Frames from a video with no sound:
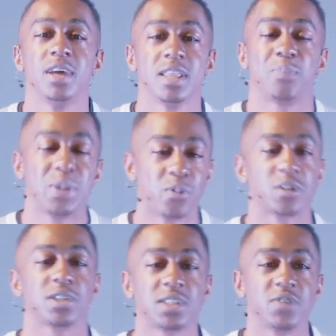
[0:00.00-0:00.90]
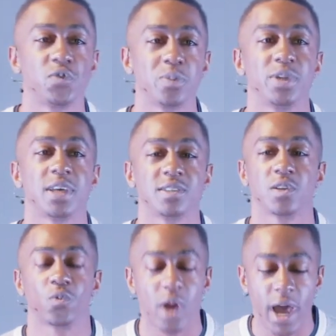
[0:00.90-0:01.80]
that people are searching for it because of
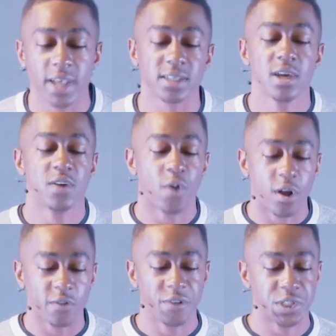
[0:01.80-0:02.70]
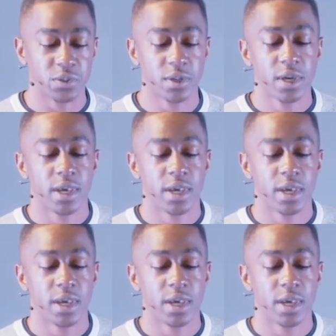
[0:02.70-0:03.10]
the rise of artificial